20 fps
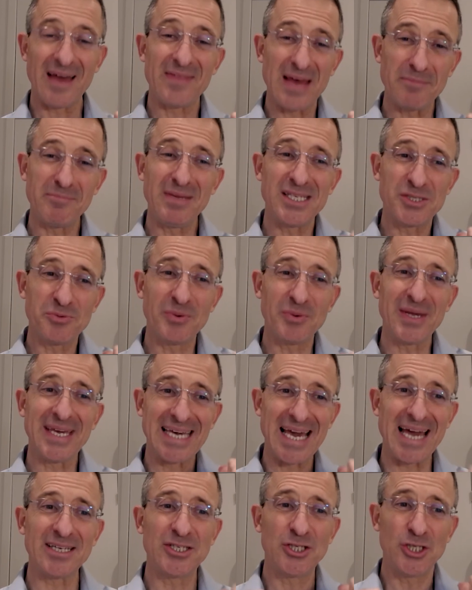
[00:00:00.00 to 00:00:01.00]
And that means we
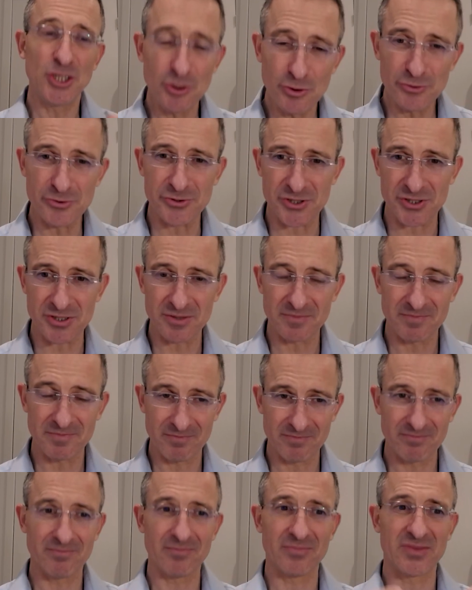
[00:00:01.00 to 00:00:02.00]
can't use
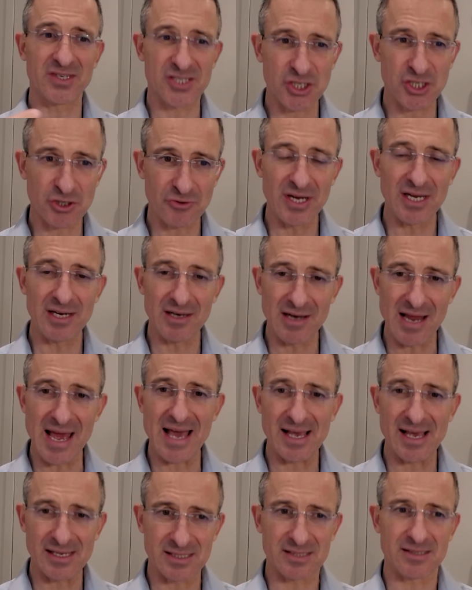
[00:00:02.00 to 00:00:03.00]
the
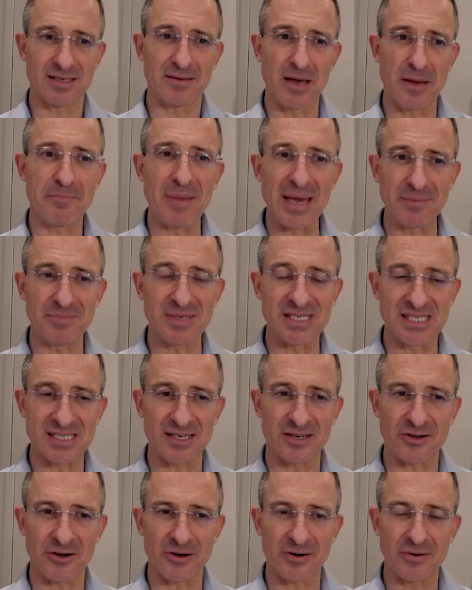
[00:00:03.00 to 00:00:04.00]
screen as a
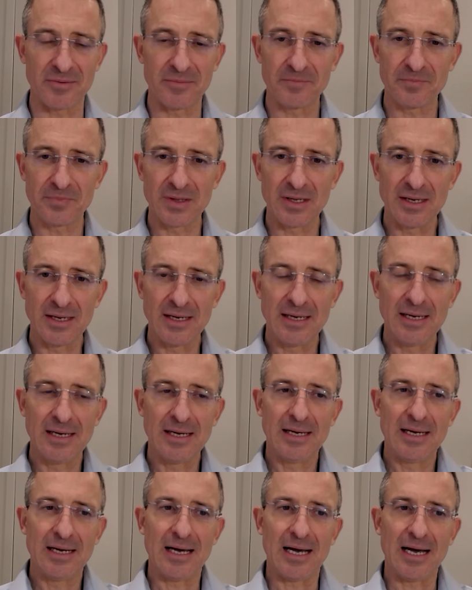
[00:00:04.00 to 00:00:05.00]
babysitter.
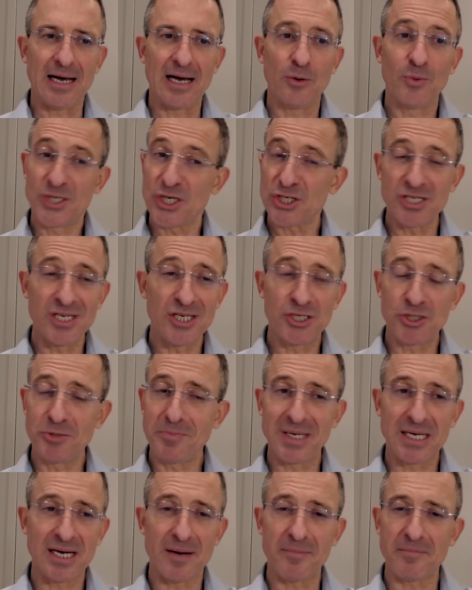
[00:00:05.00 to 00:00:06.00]
Uh, we just need
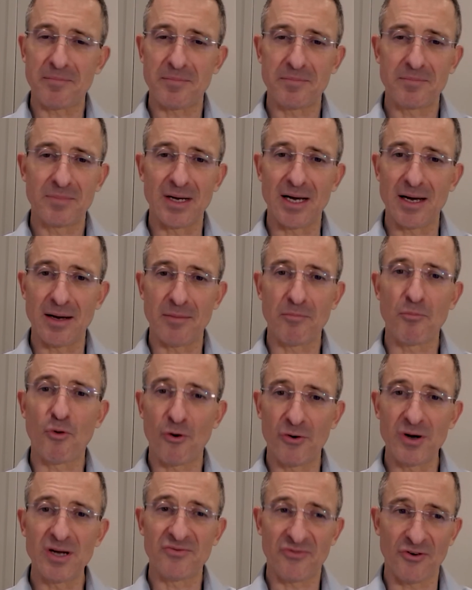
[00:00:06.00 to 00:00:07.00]
to become uh,
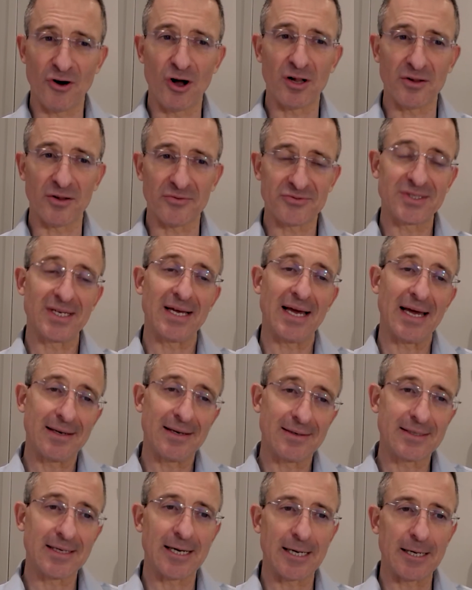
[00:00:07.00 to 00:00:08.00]
more involved.
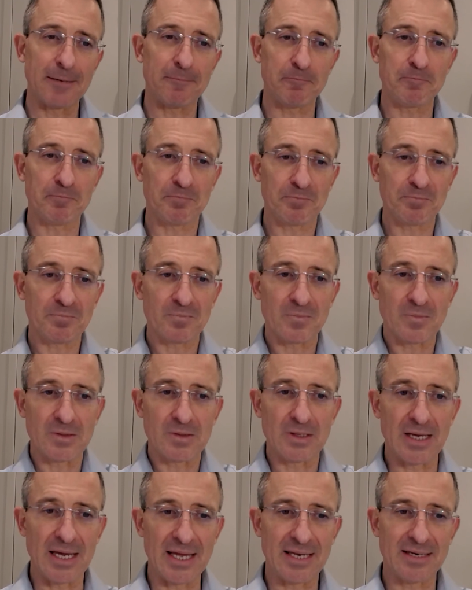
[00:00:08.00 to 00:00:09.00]
And, um,
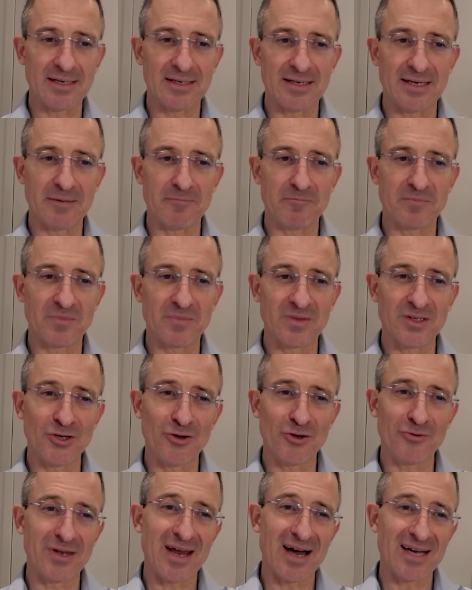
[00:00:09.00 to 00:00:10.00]
and um,
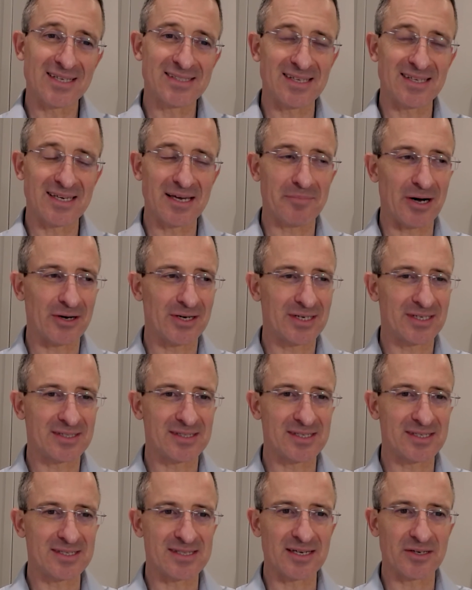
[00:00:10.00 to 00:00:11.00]
you know, the nice thing about
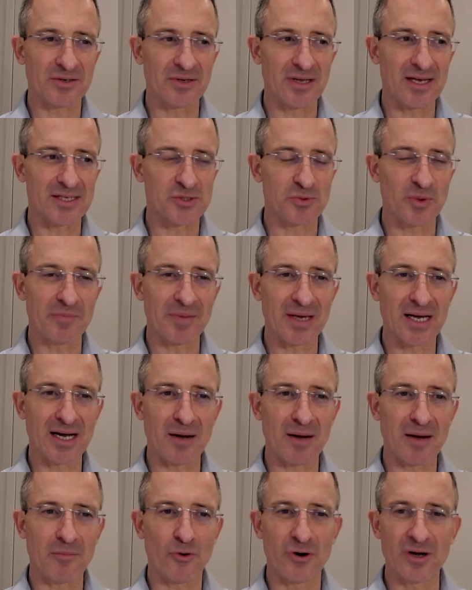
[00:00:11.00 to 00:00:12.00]
it is that as we
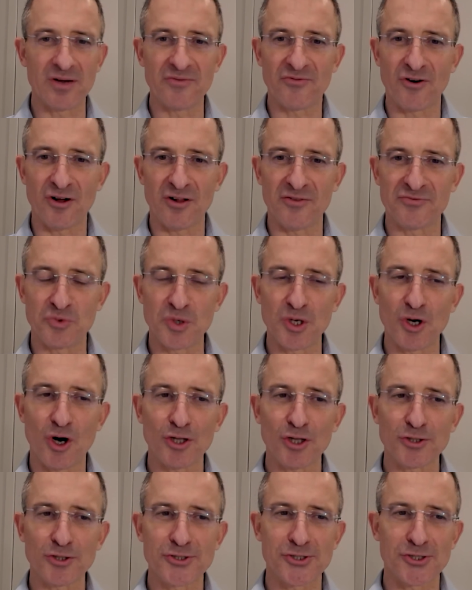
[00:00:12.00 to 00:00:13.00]
become more involved, we
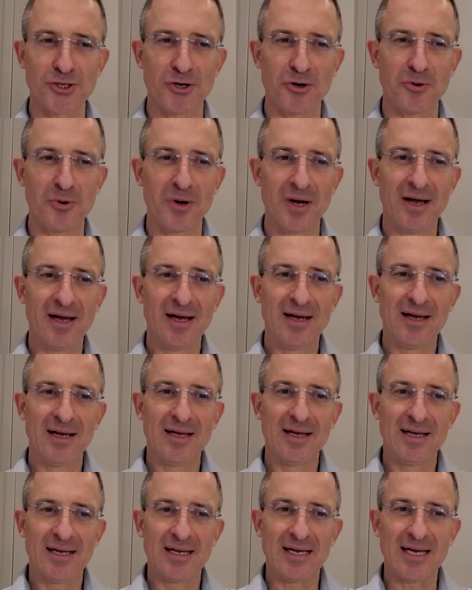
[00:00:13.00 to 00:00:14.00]
also
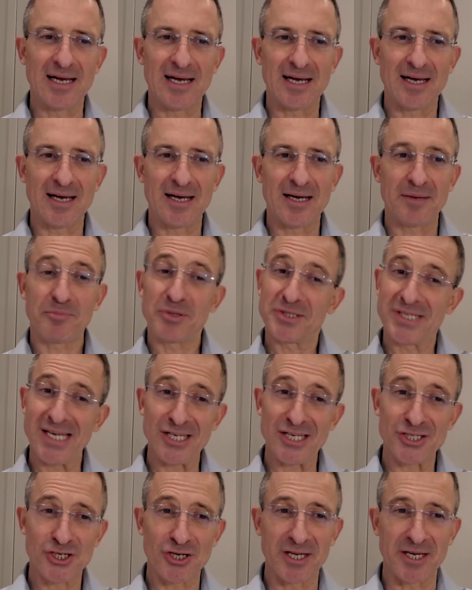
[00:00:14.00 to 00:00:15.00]
uh,
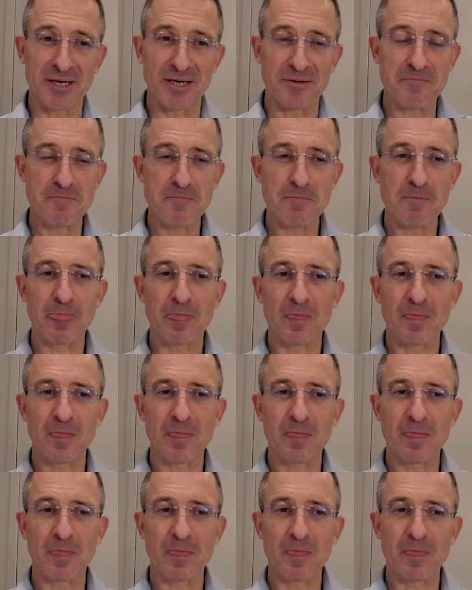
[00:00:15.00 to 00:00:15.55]
potentially